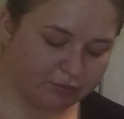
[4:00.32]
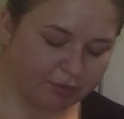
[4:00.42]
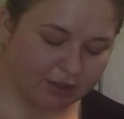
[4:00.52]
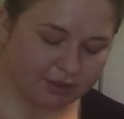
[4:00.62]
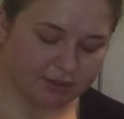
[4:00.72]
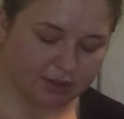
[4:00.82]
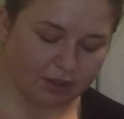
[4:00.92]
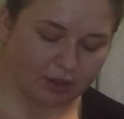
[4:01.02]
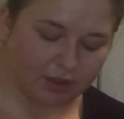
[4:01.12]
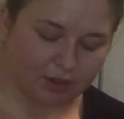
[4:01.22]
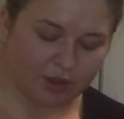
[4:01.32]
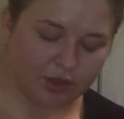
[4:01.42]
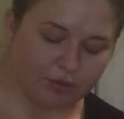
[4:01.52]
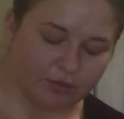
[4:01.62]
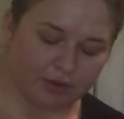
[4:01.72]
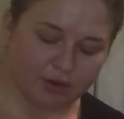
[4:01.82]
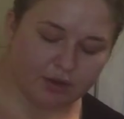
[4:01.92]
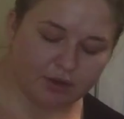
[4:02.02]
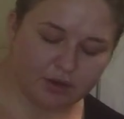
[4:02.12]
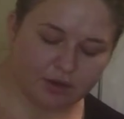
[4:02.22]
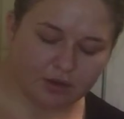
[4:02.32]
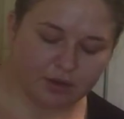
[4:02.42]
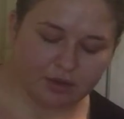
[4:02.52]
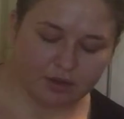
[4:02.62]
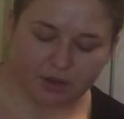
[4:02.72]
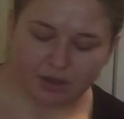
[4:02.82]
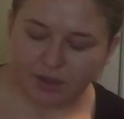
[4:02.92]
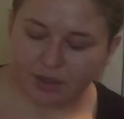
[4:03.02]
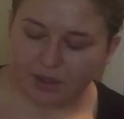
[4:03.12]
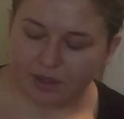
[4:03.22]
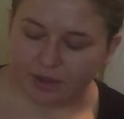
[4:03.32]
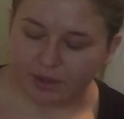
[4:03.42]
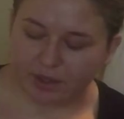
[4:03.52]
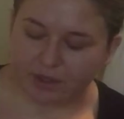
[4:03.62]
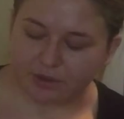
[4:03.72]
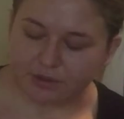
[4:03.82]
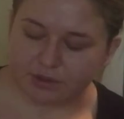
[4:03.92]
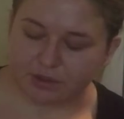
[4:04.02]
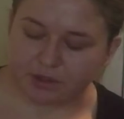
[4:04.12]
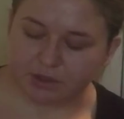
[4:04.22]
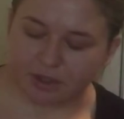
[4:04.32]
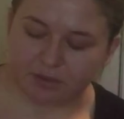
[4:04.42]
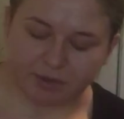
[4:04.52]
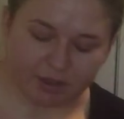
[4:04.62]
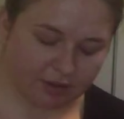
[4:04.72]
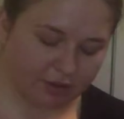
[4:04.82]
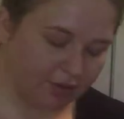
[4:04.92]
be seeing your layers start to come together.